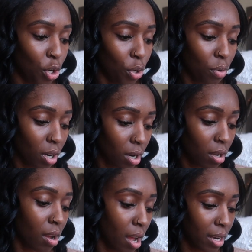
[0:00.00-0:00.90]
New Girl
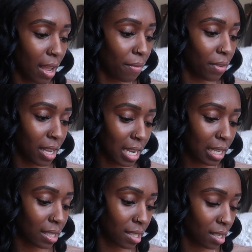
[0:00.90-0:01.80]
on
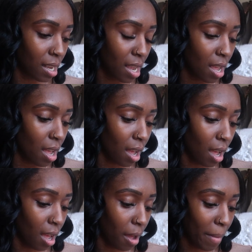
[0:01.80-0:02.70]
Netflix.
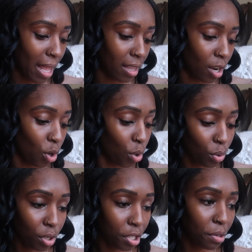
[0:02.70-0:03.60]
And then
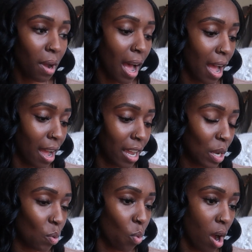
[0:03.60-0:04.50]
Hulu,
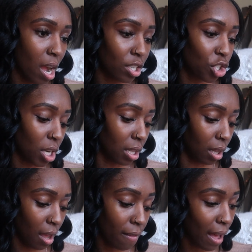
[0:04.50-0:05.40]
I watch
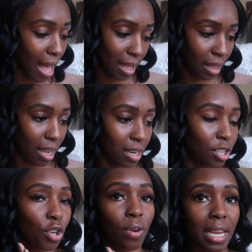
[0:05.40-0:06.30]
Love
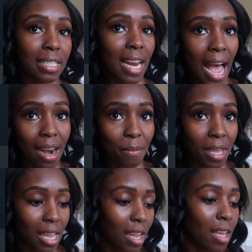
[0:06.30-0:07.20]
Island, Grey's
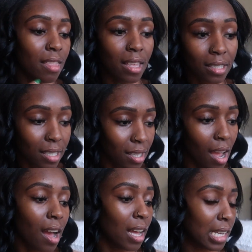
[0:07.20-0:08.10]
Anatomy, This Is
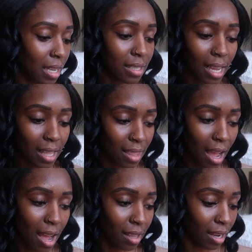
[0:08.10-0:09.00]
Us, things like that.